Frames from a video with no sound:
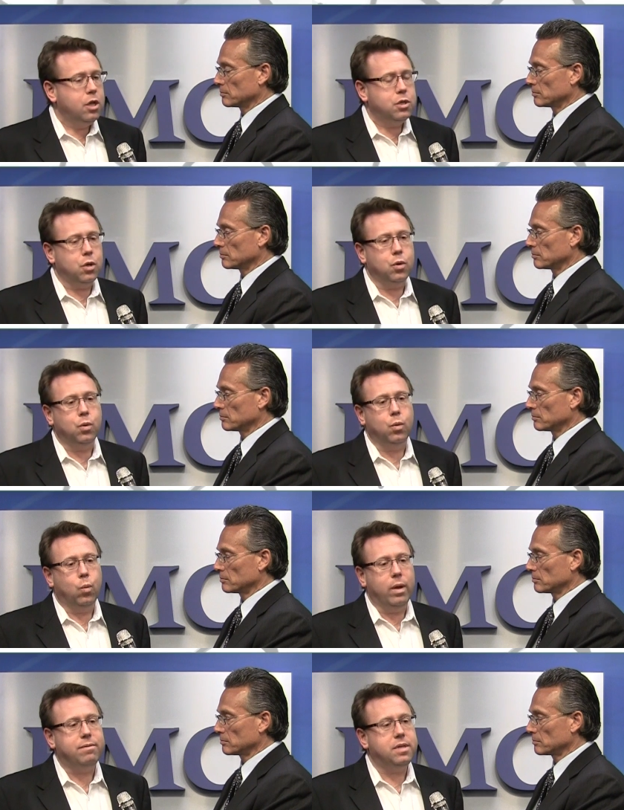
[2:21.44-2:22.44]
Speaker 1: So
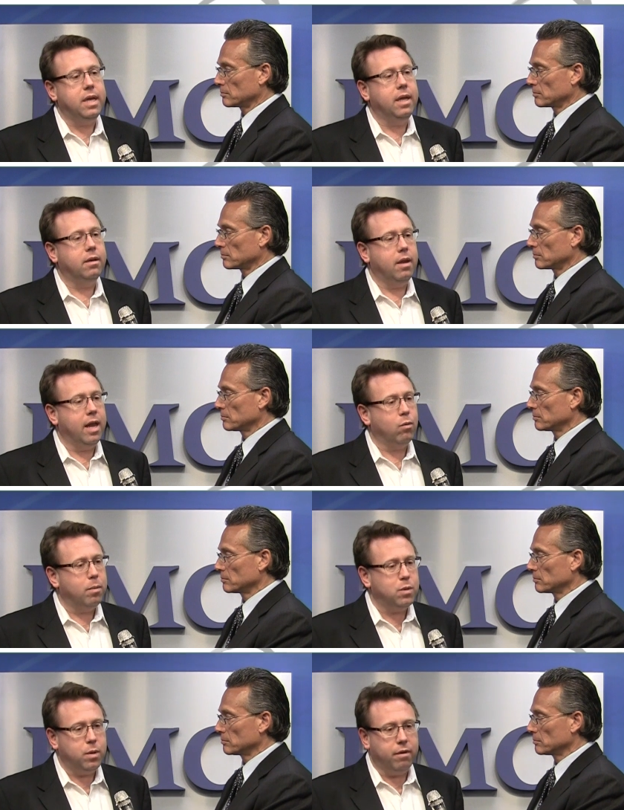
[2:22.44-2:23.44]
we've seen
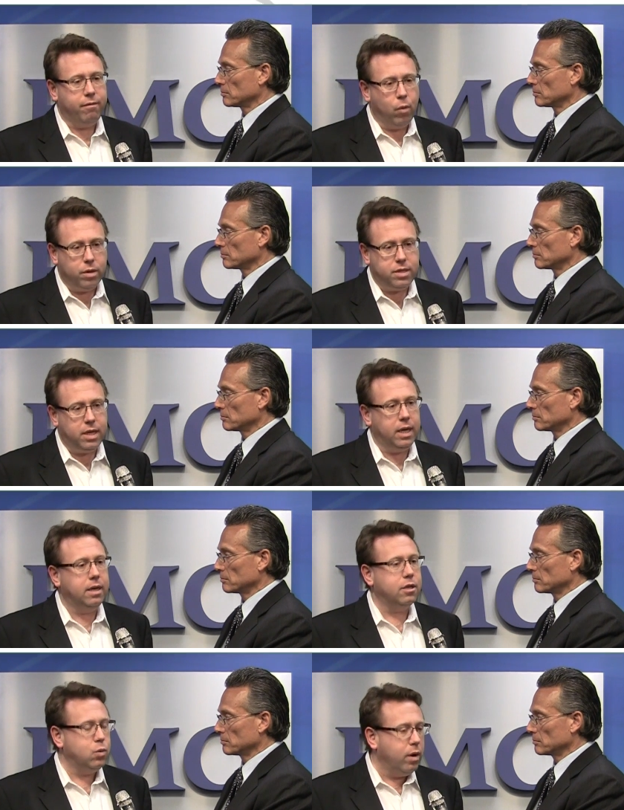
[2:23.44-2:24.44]
anywhere between a
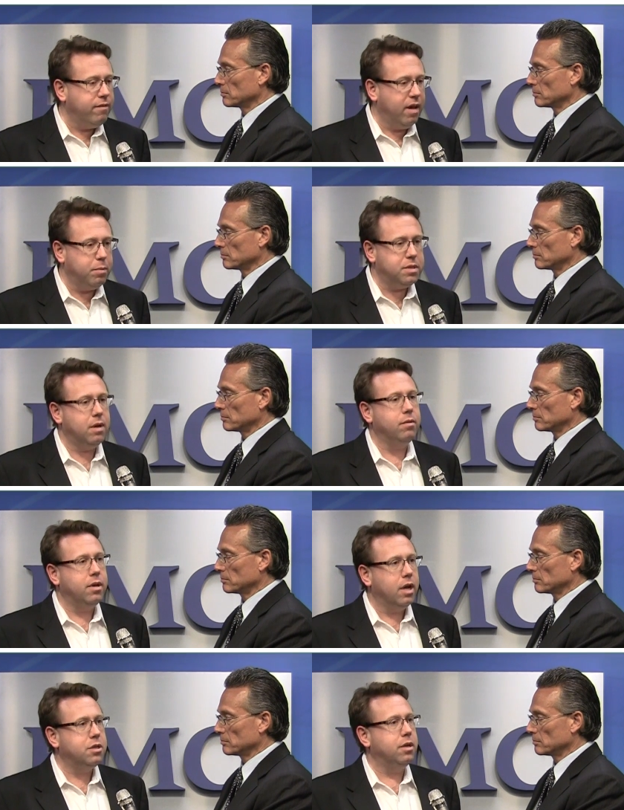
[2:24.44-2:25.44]
14 to 25%
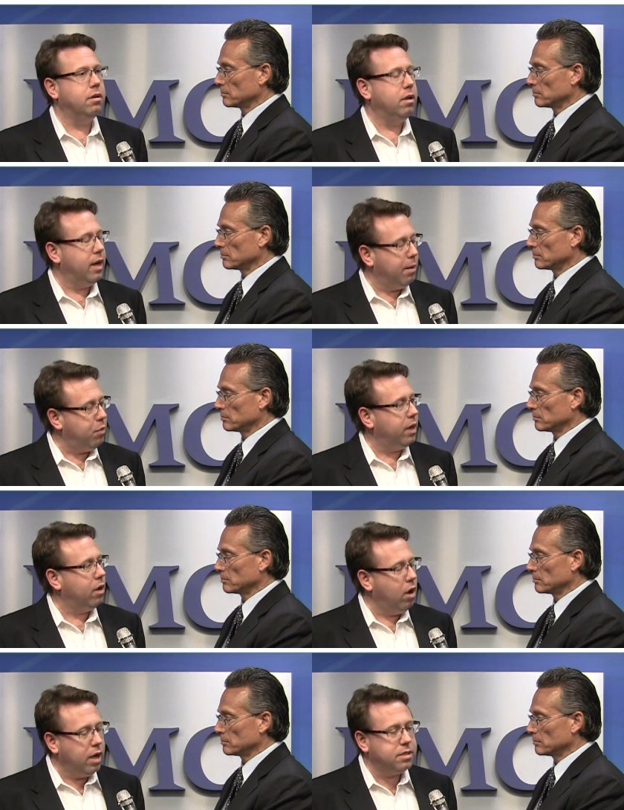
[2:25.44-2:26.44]
reduction in
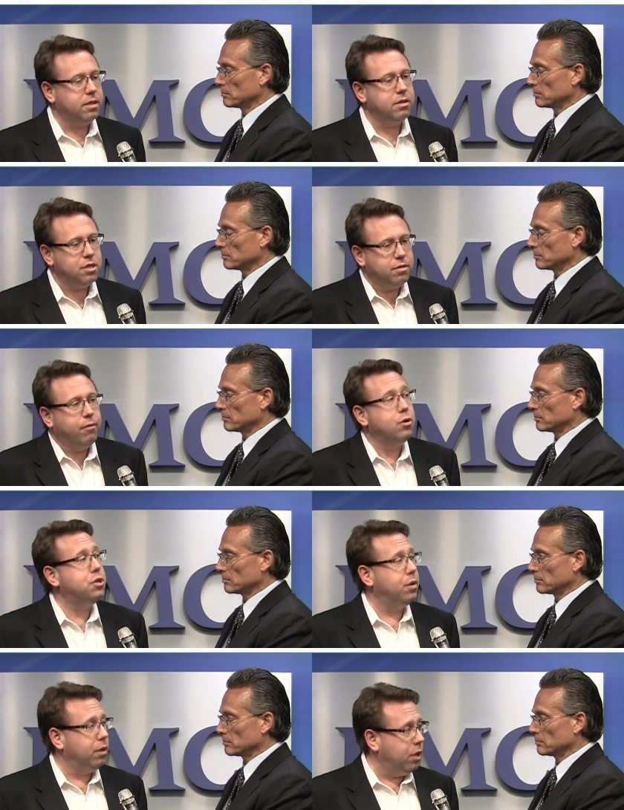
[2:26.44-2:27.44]
operating costs in just the
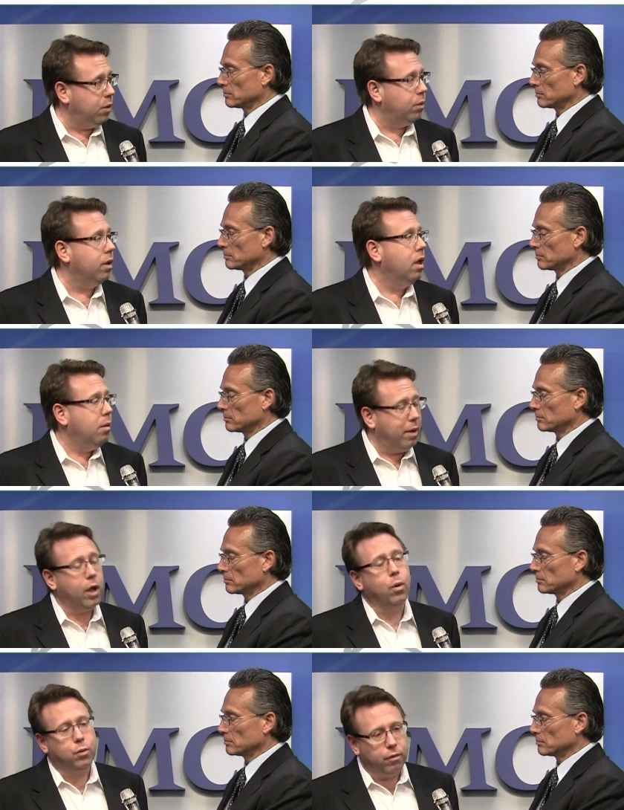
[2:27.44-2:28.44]
first year alone
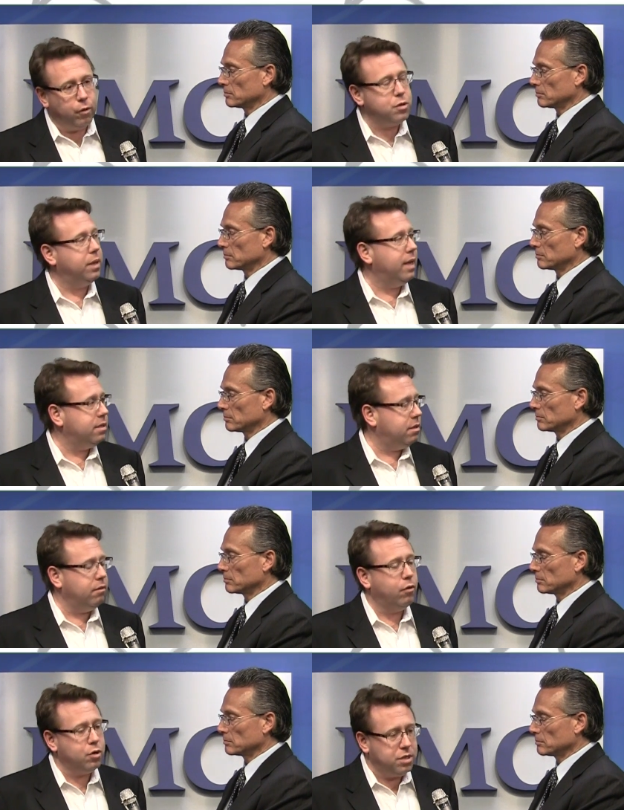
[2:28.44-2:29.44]
by going to a virtualized,
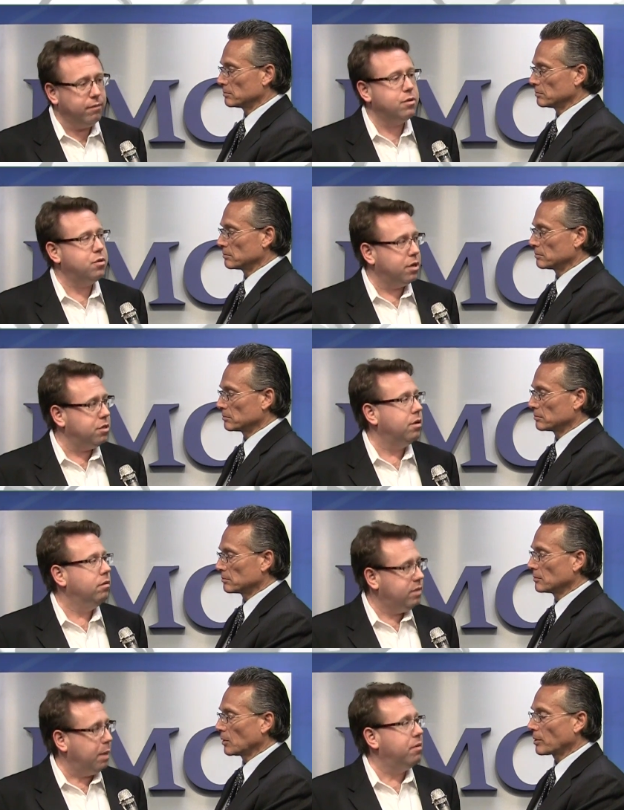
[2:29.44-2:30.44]
converged infrastructure
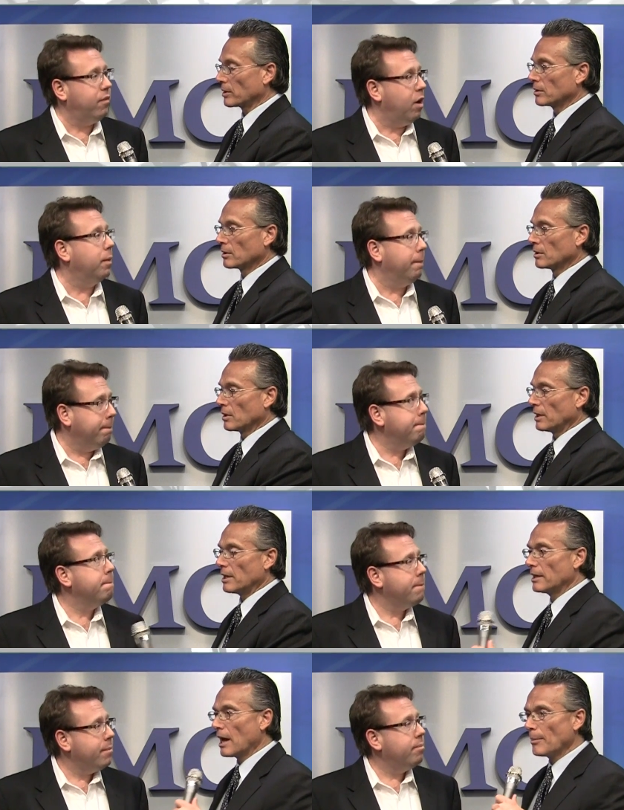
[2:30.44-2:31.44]
type environment.
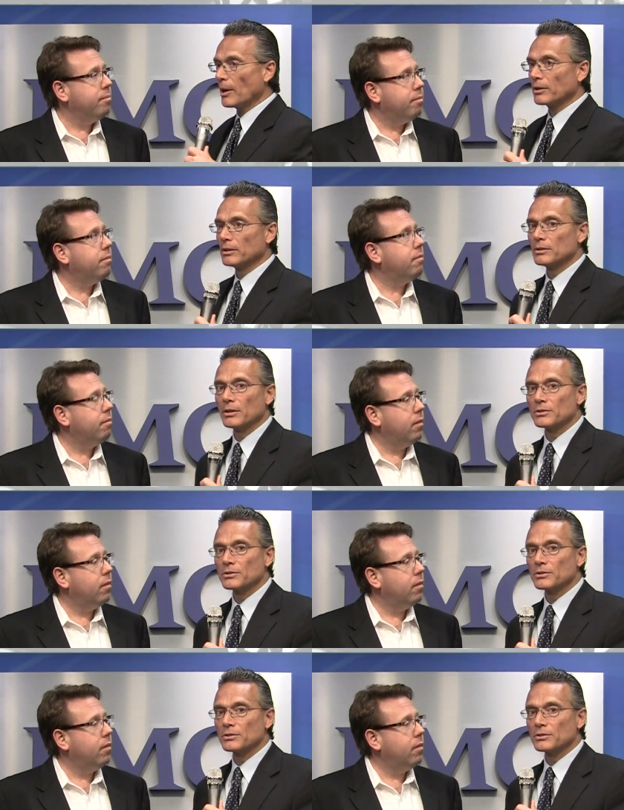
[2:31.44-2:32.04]
Speaker 2: And how about in